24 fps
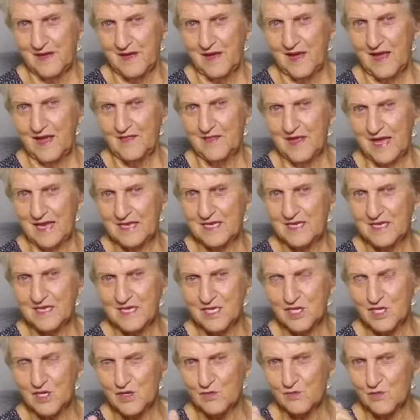And that
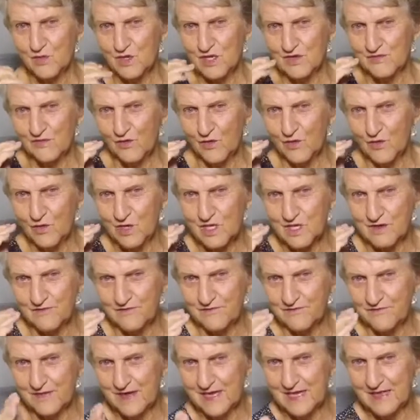decision was, of course, to
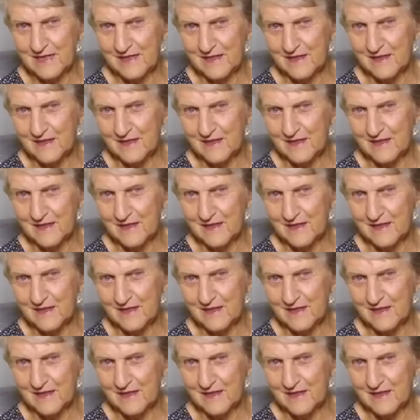feed